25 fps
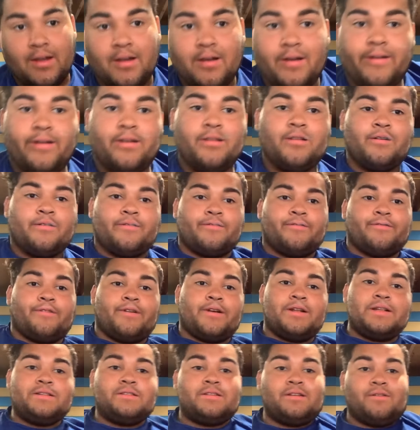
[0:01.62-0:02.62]
Hello
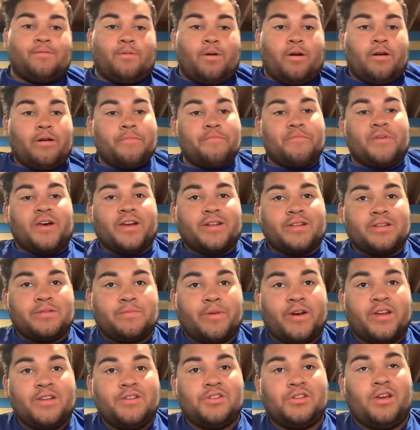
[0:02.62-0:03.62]
friends and welcome back to
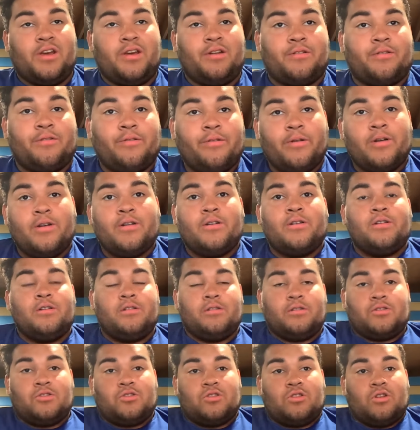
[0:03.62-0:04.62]
my channel.
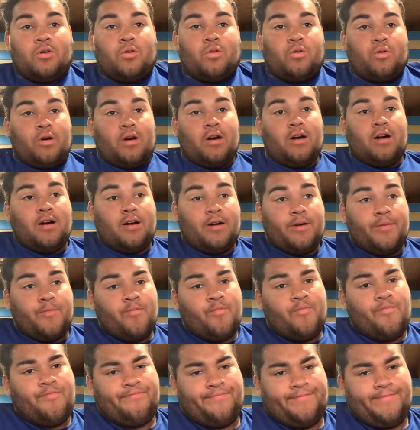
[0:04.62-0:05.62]
So,
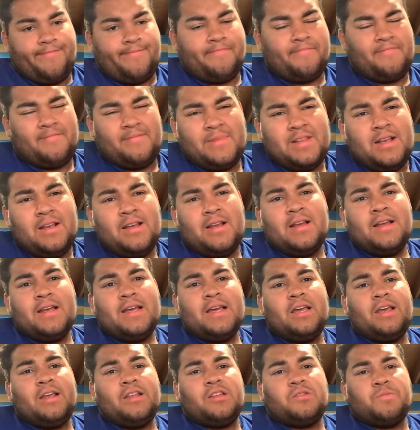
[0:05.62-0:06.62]
um,
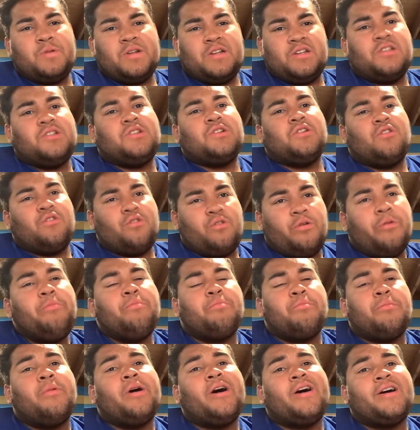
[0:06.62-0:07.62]
it's been two
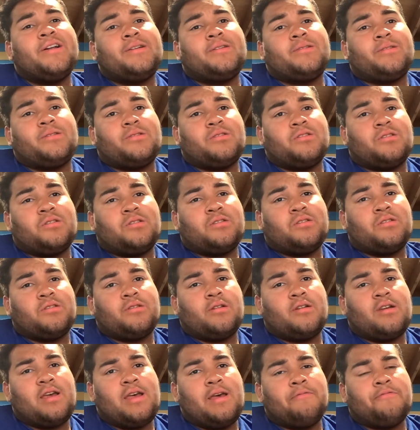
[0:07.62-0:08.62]
months
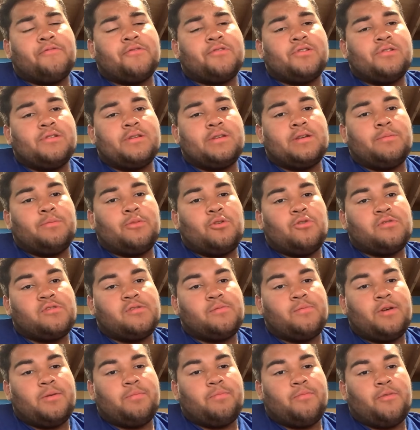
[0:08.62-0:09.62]
ever since I
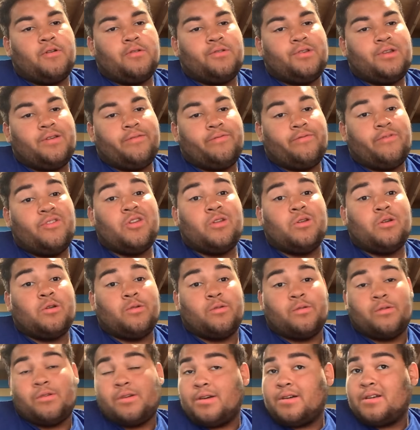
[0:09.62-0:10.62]
posted my birthday video,
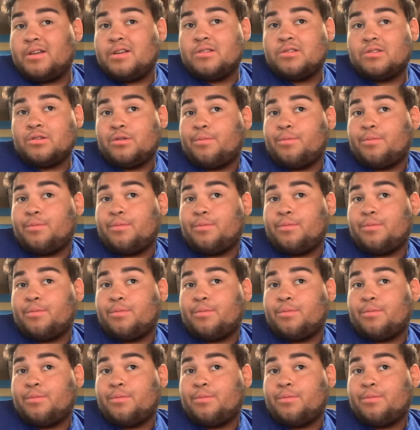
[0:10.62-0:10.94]
guys.